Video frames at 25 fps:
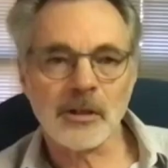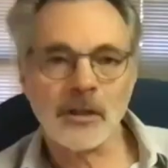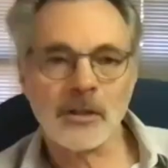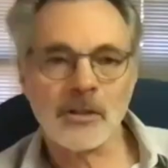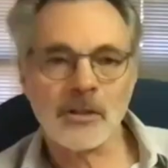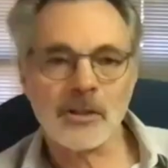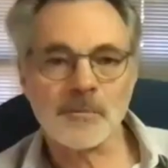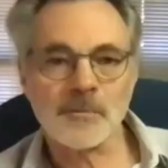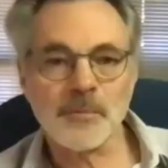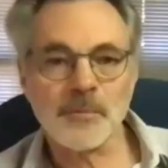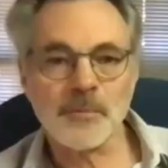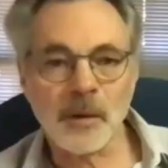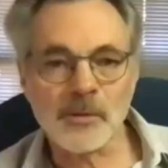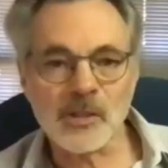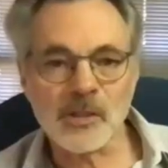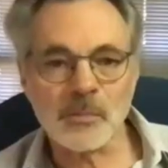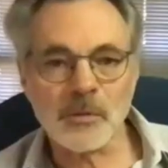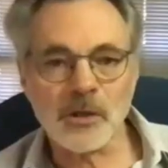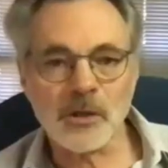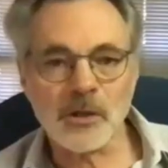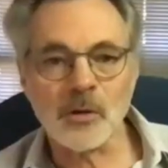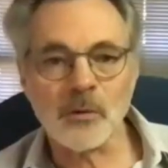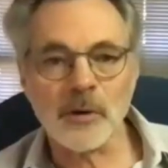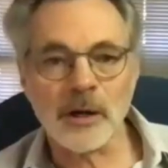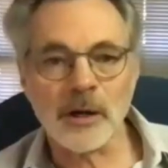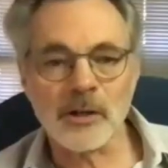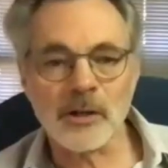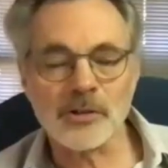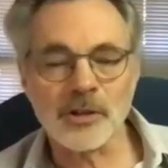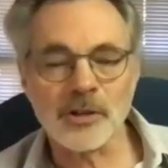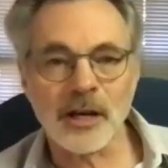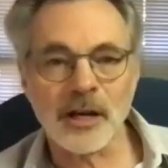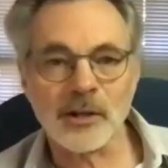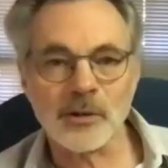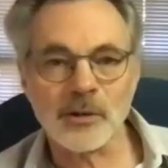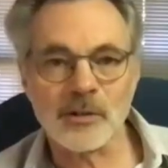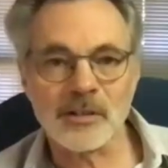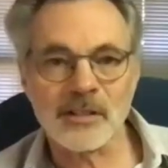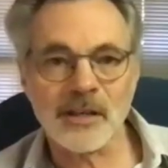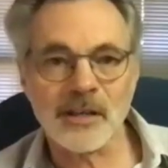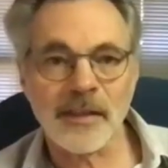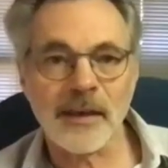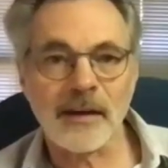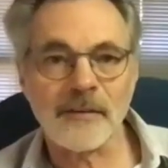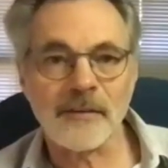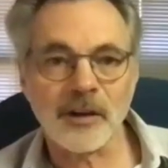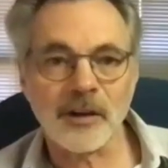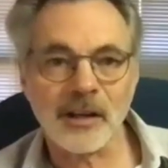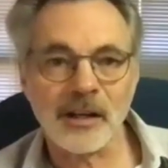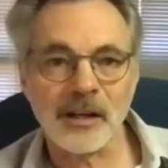Just promise me you won't try your South
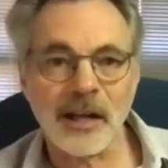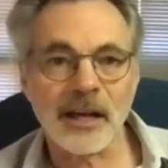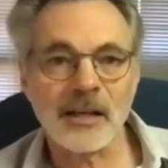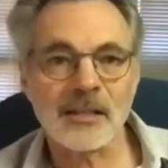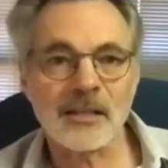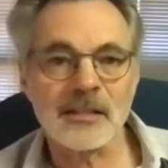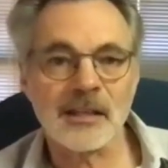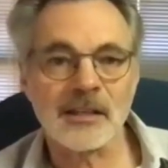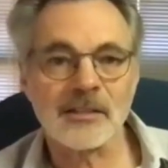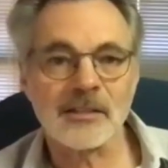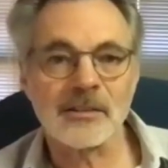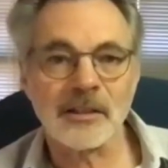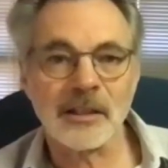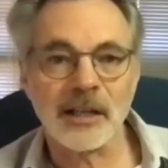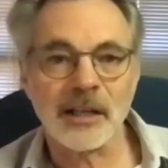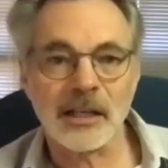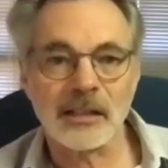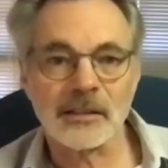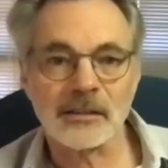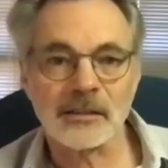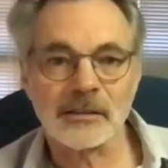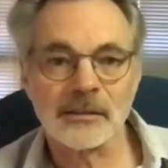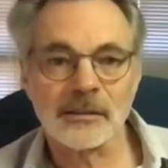African accent on us.